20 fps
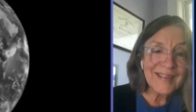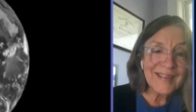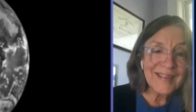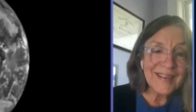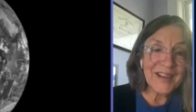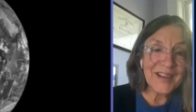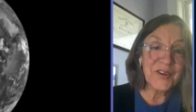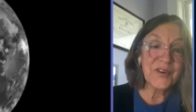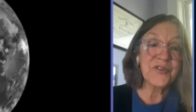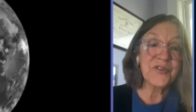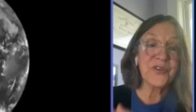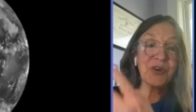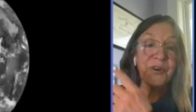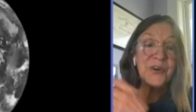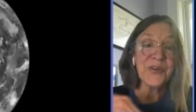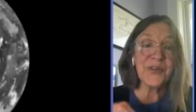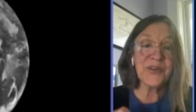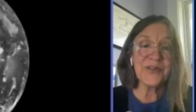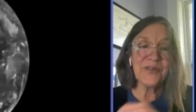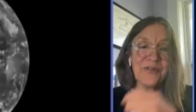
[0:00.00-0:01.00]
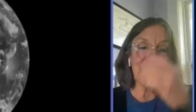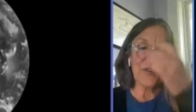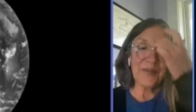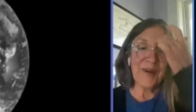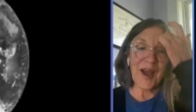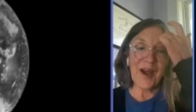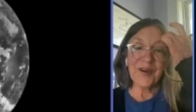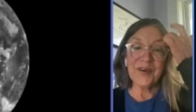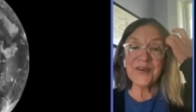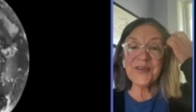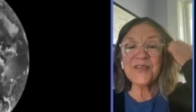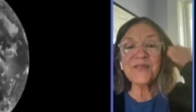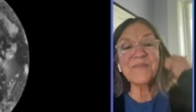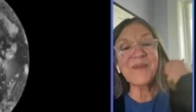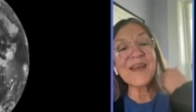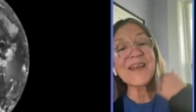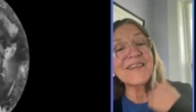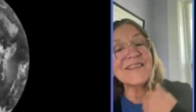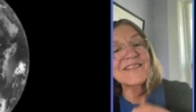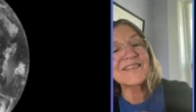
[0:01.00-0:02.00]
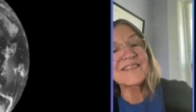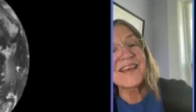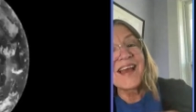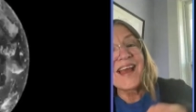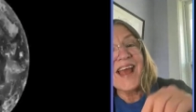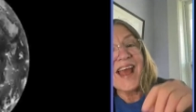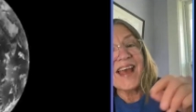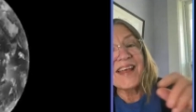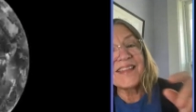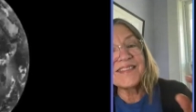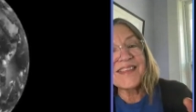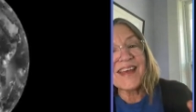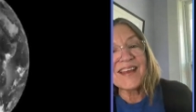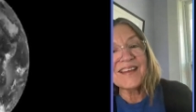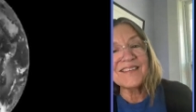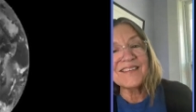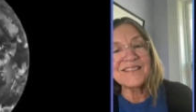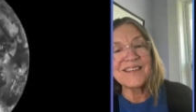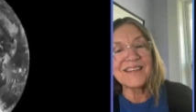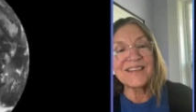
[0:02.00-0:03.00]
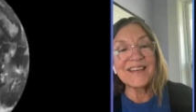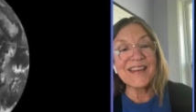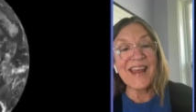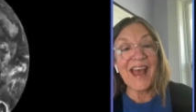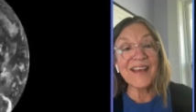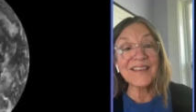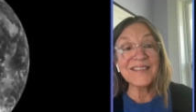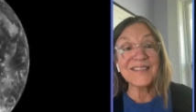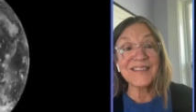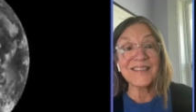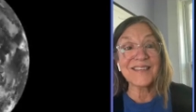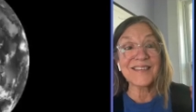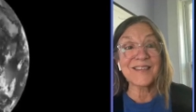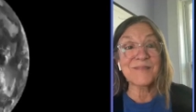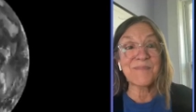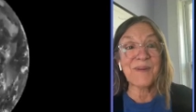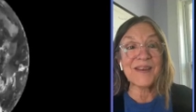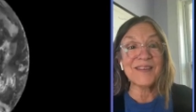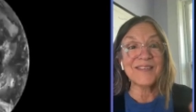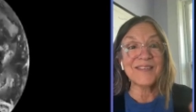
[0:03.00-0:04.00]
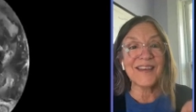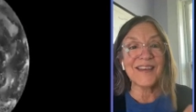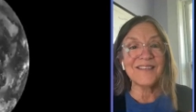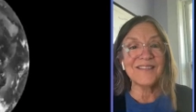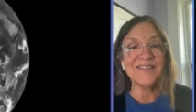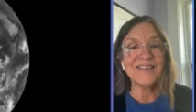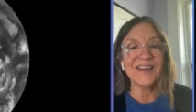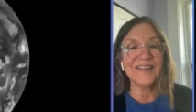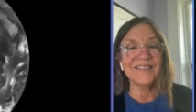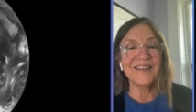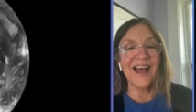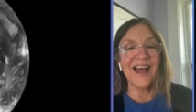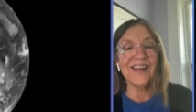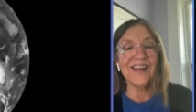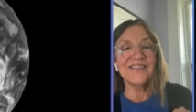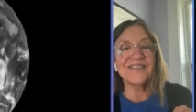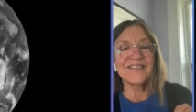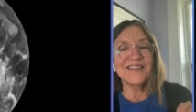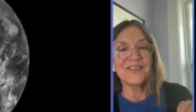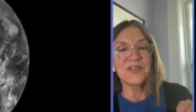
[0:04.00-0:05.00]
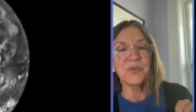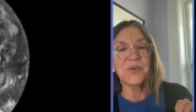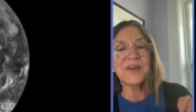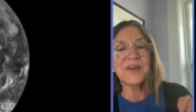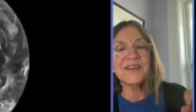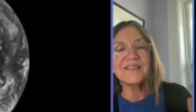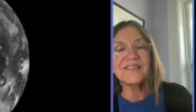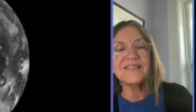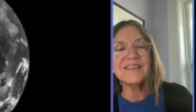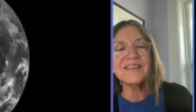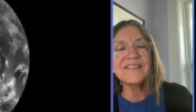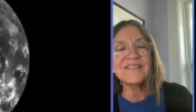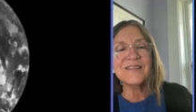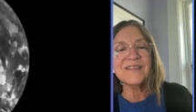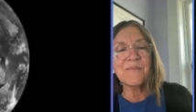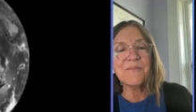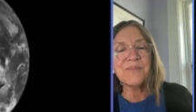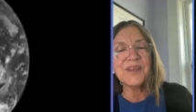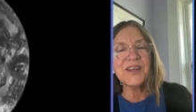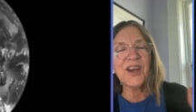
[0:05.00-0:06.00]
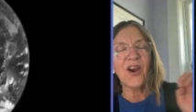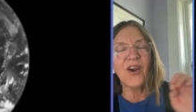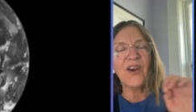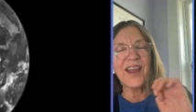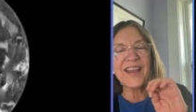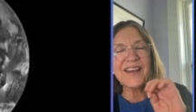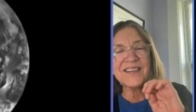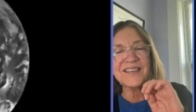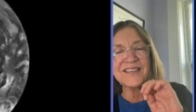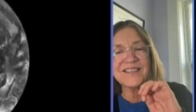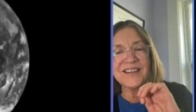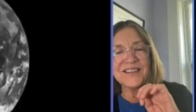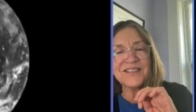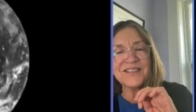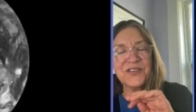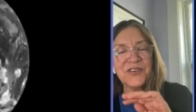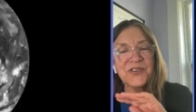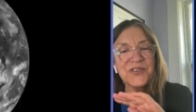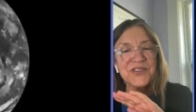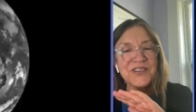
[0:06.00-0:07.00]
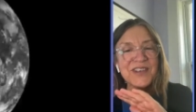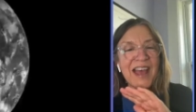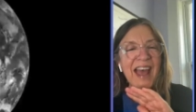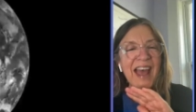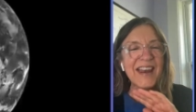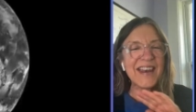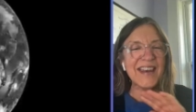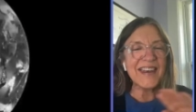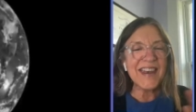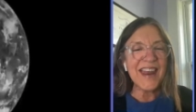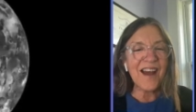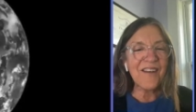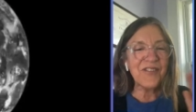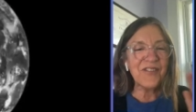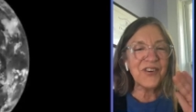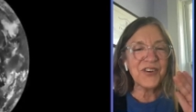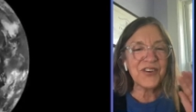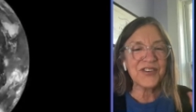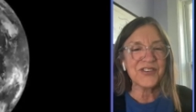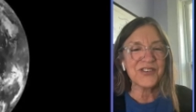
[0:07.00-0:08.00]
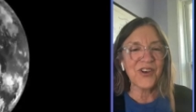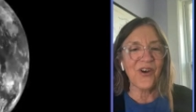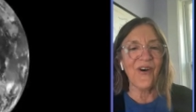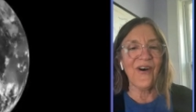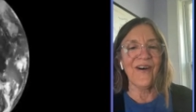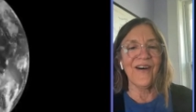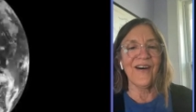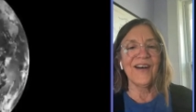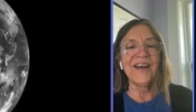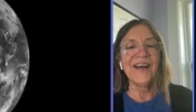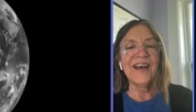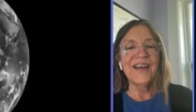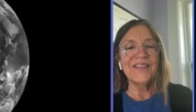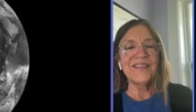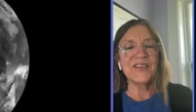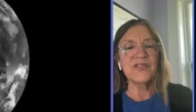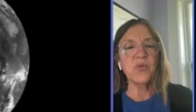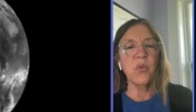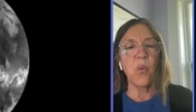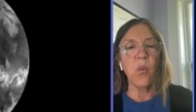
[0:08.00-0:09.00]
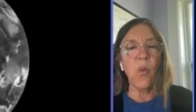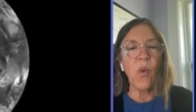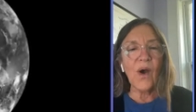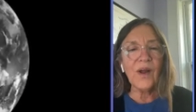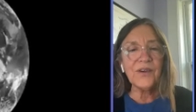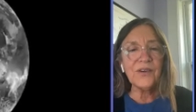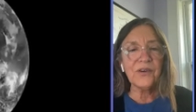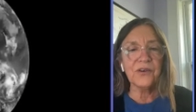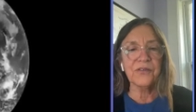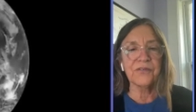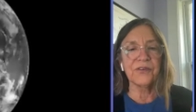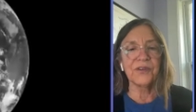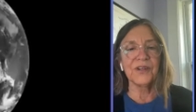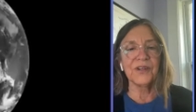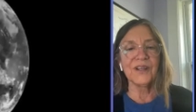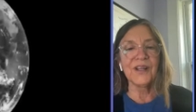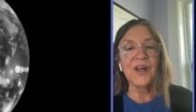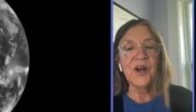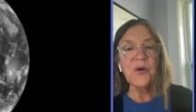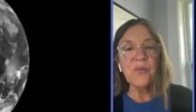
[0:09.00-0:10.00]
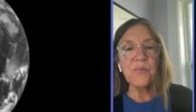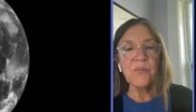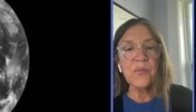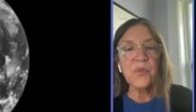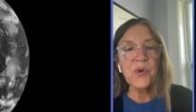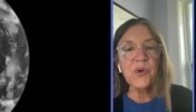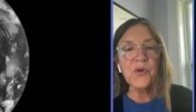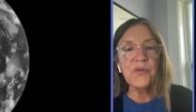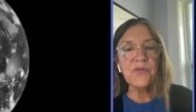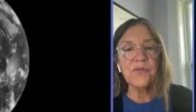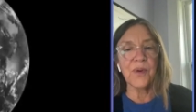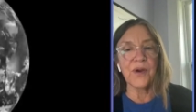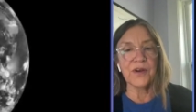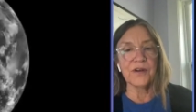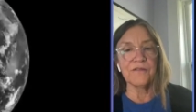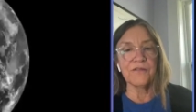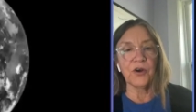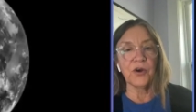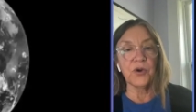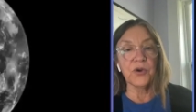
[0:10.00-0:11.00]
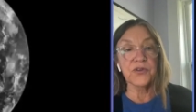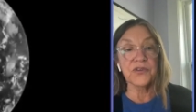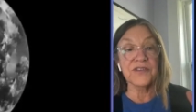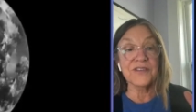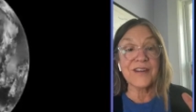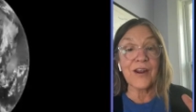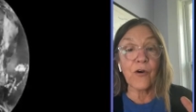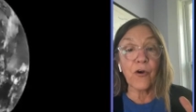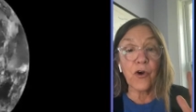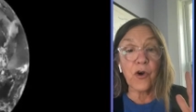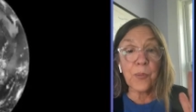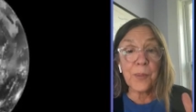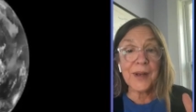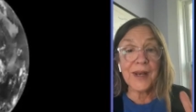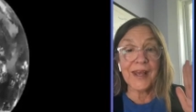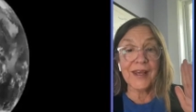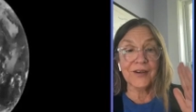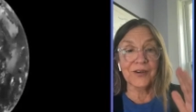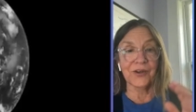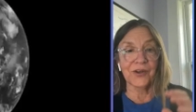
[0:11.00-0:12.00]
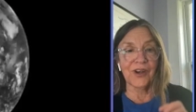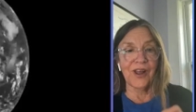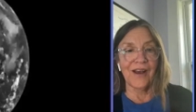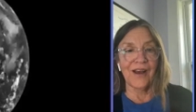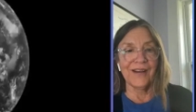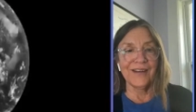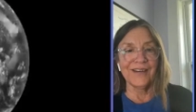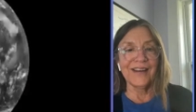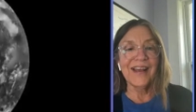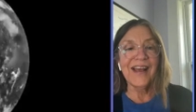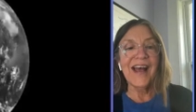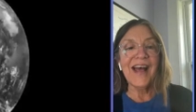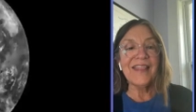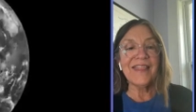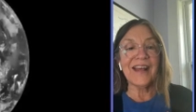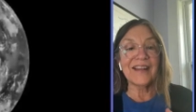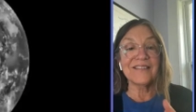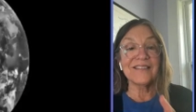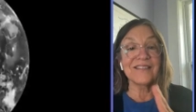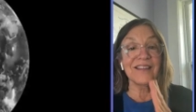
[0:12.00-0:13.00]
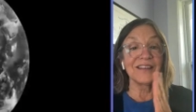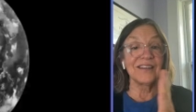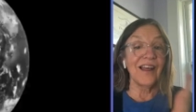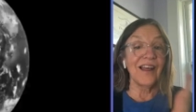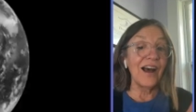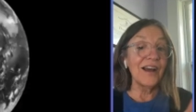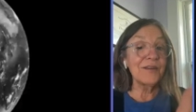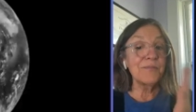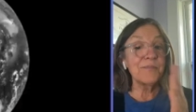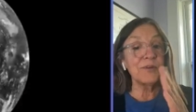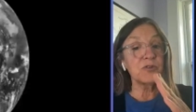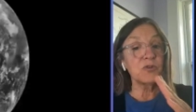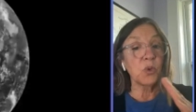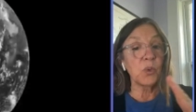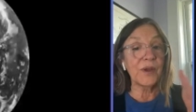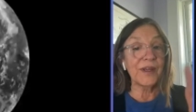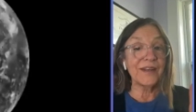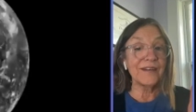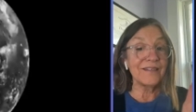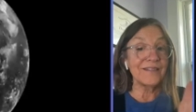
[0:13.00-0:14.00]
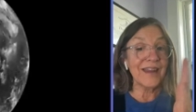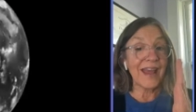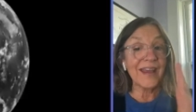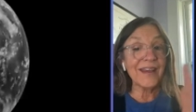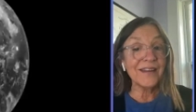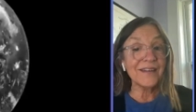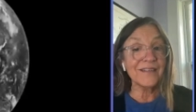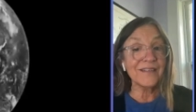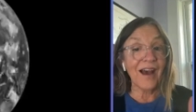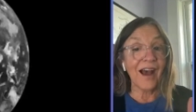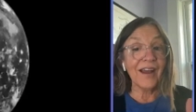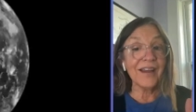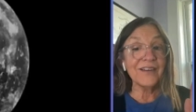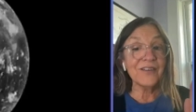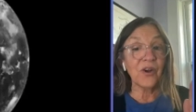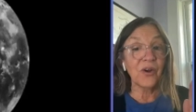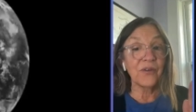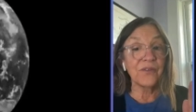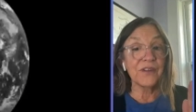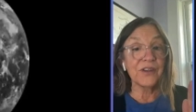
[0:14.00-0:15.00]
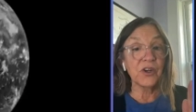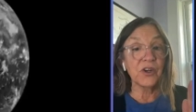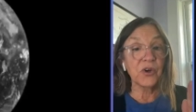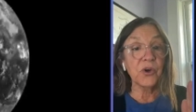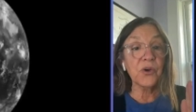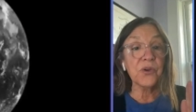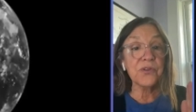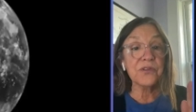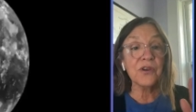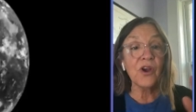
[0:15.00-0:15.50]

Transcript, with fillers: Here's Earth from outer space. And thanks to NASA's space age technologies, we can see something our ancestors never saw this wonderful movement of Earth's terminator line. That's the line between day and night on the Earth